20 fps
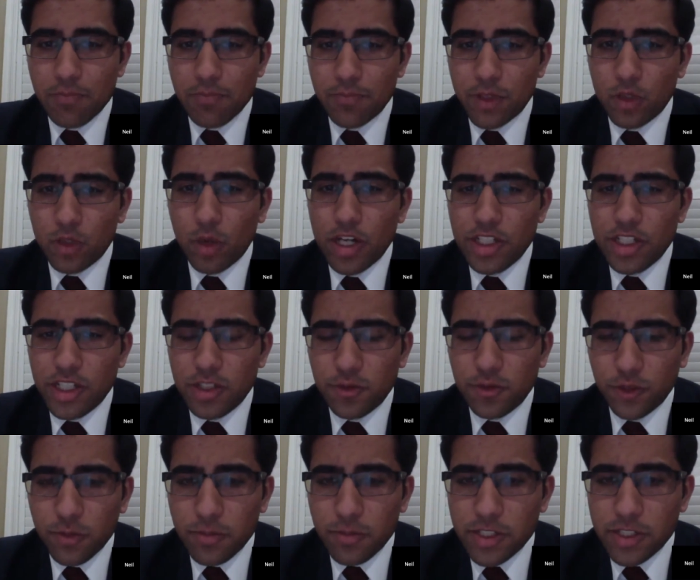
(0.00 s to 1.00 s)
Question
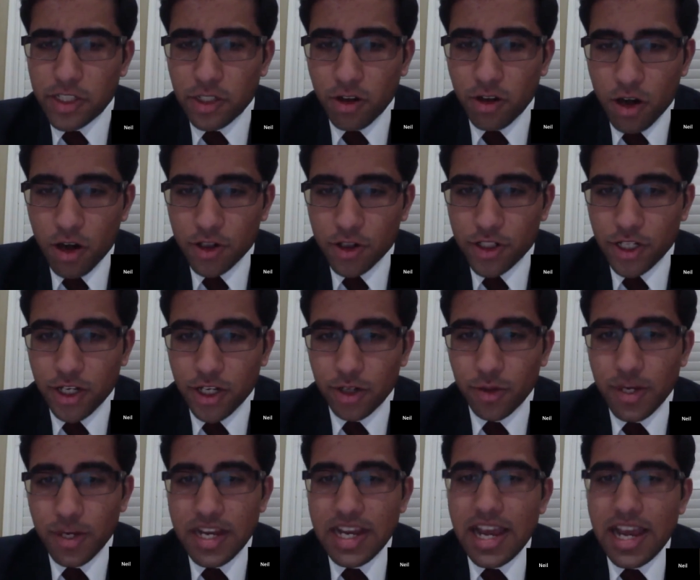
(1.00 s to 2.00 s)
from Mr. Arjo.
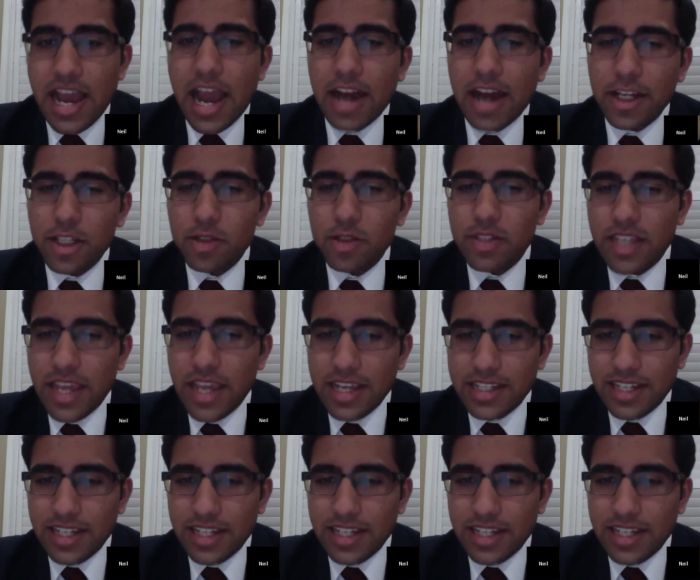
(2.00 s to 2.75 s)
How do you take